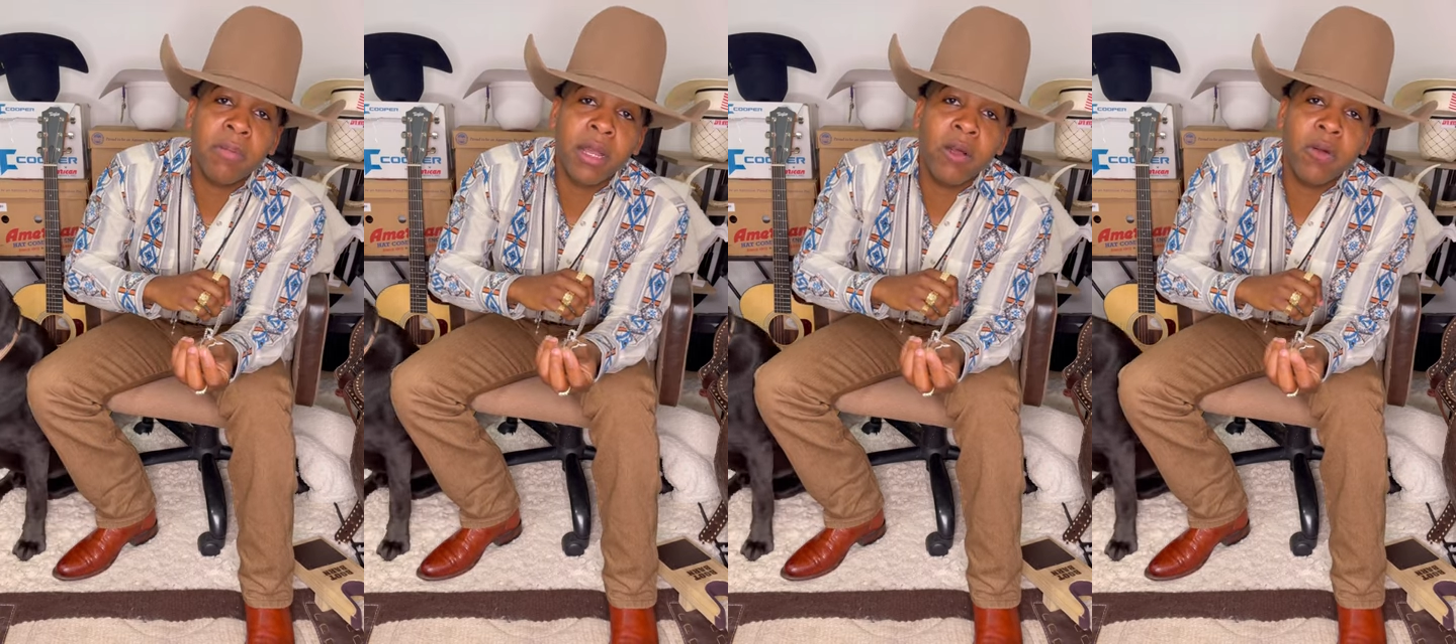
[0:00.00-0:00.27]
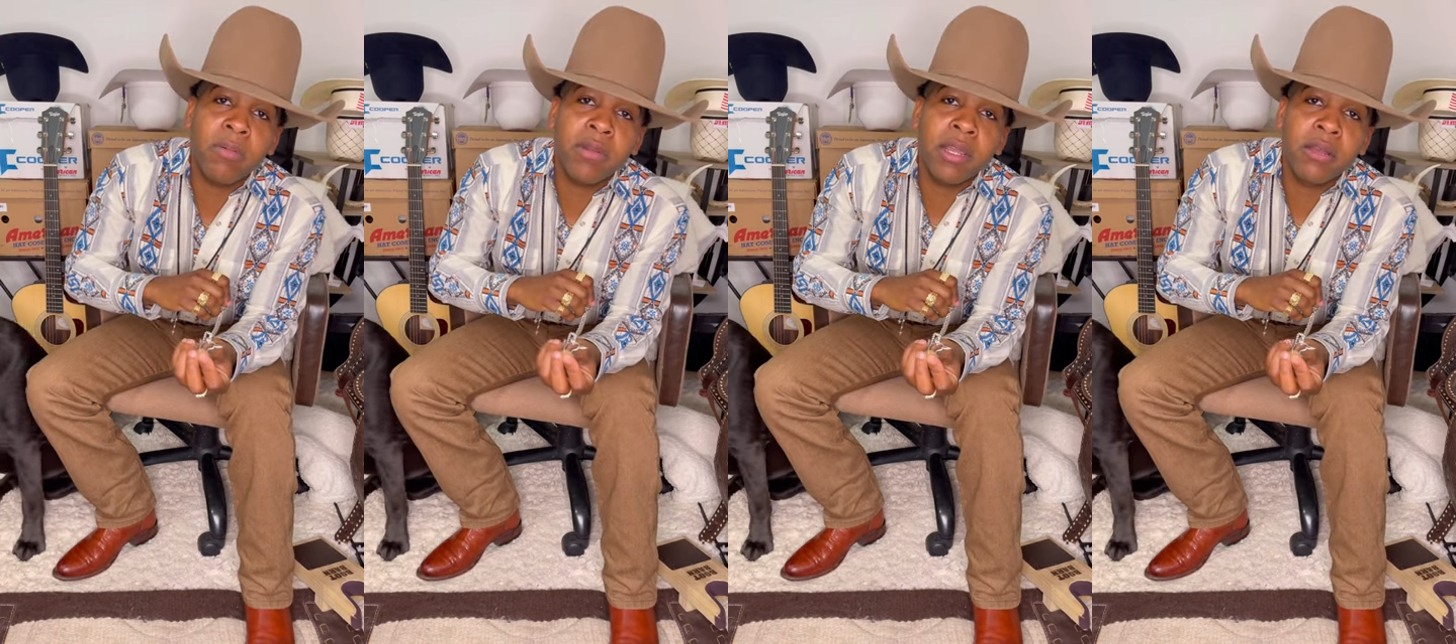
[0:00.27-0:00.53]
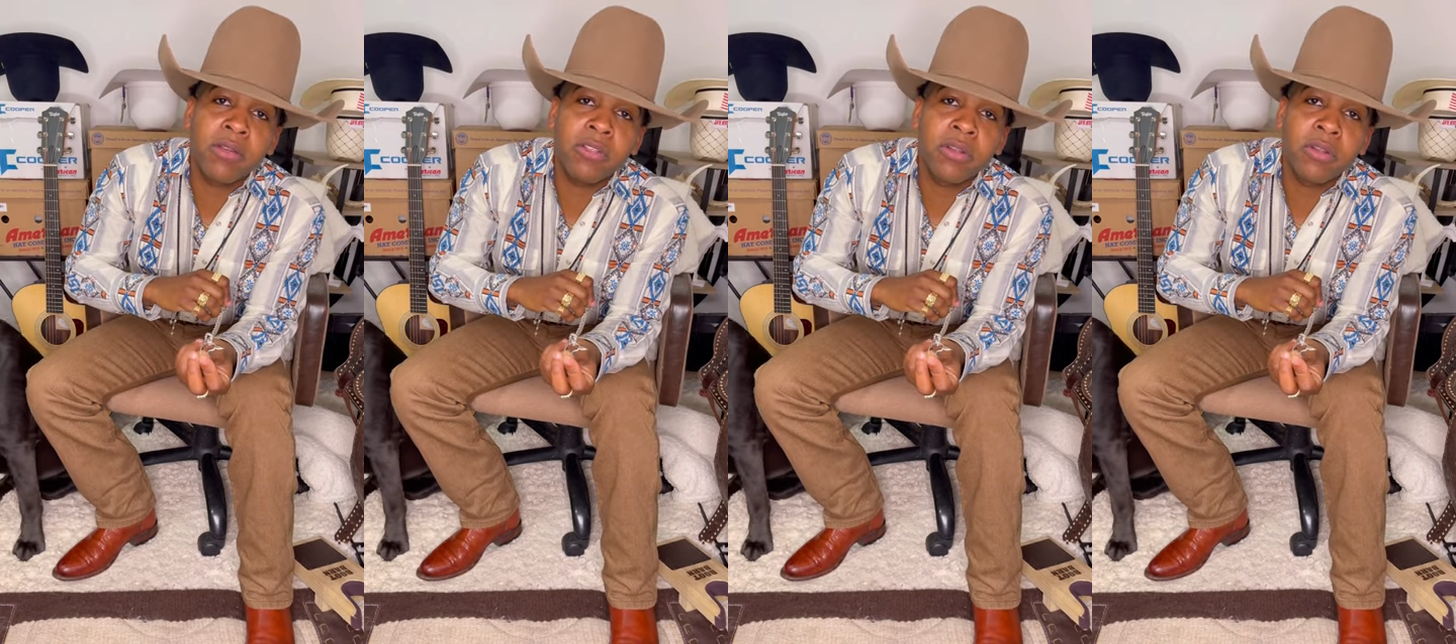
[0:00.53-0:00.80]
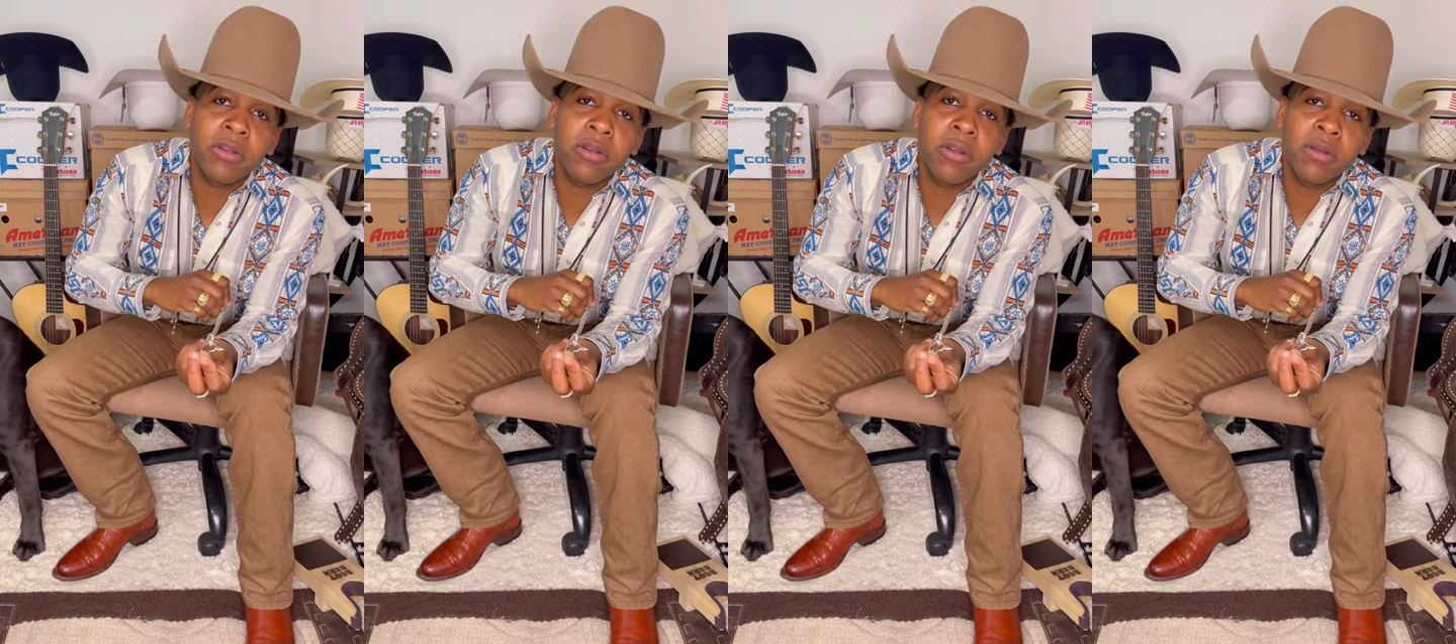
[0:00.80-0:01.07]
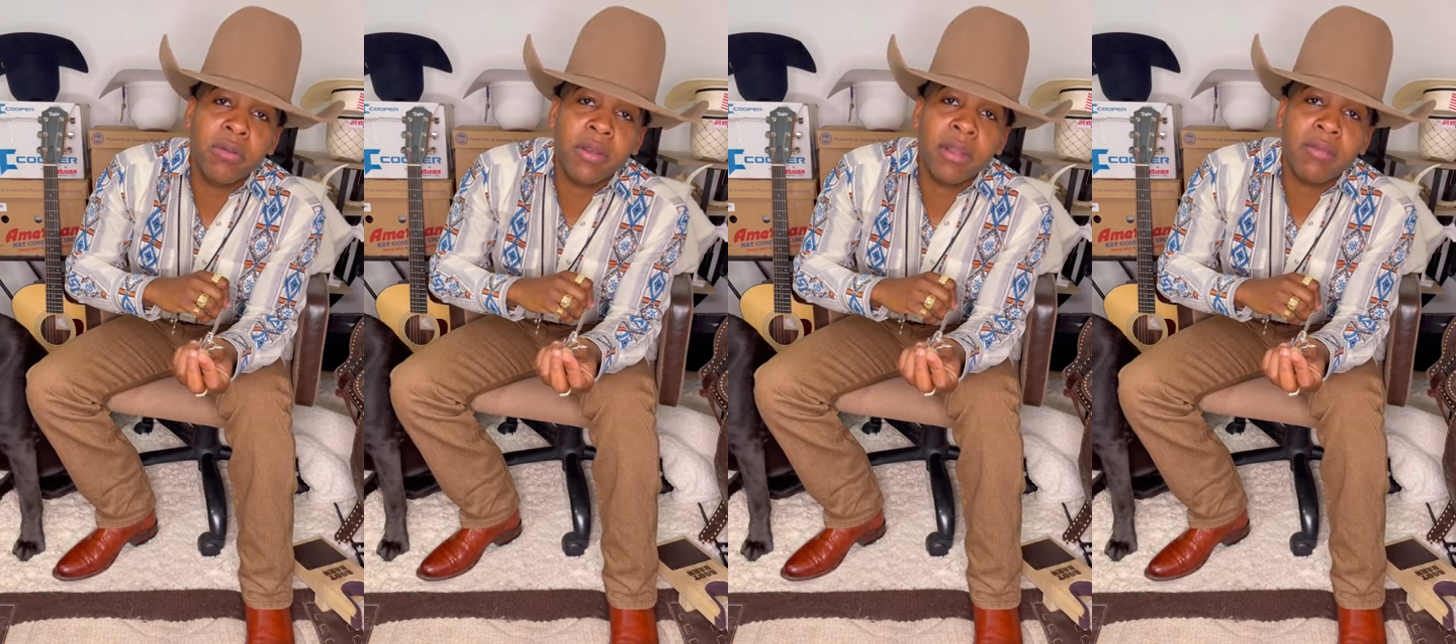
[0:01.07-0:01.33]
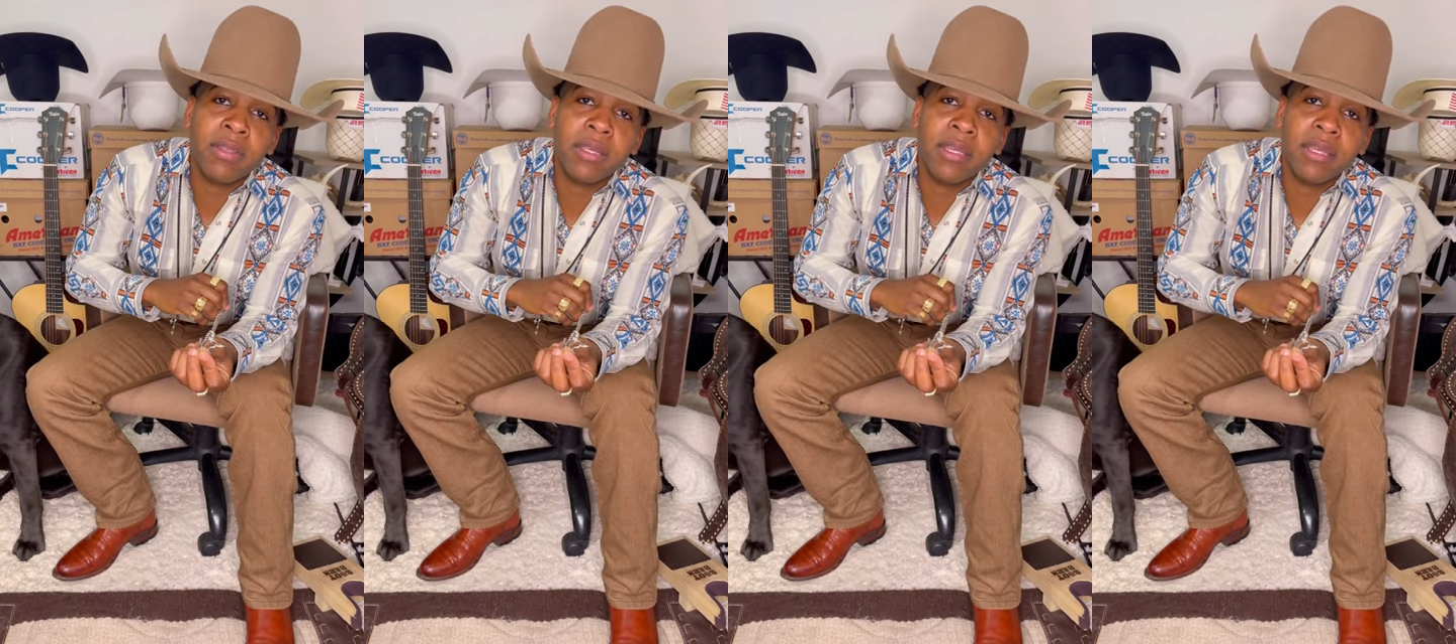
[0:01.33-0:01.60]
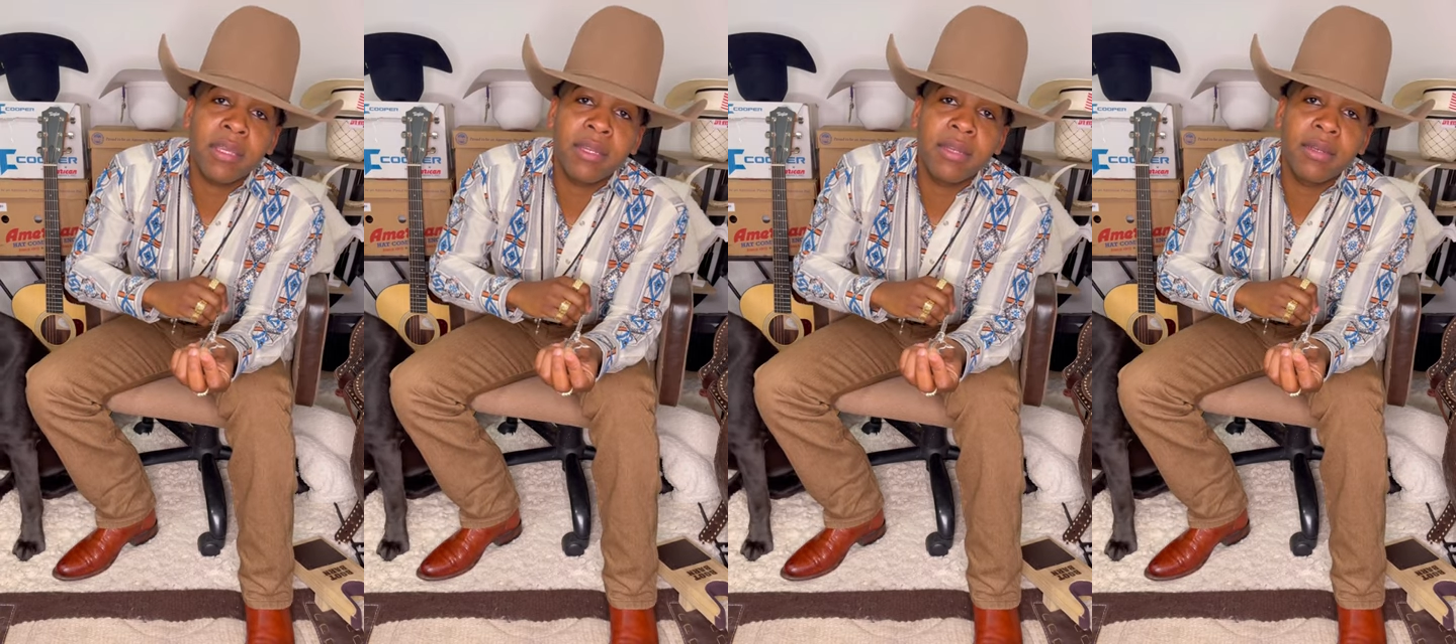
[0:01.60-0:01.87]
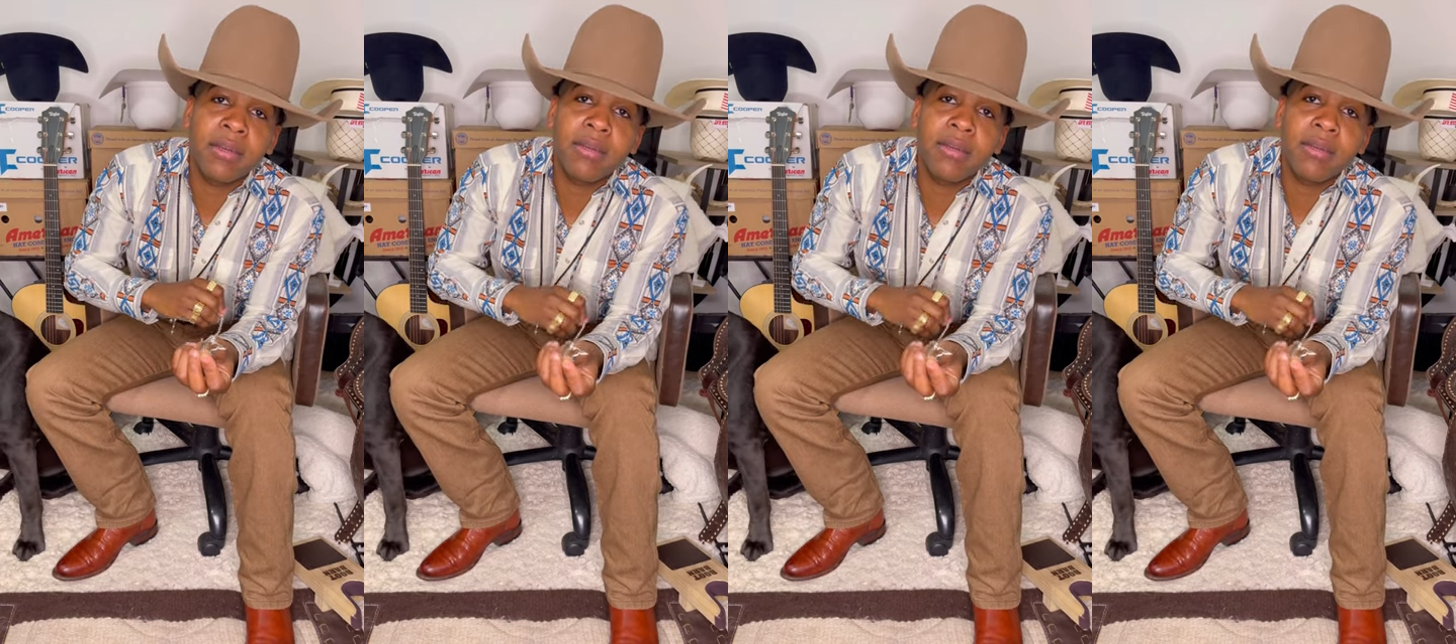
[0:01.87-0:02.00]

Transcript: my hometown jeweler when I was a kid.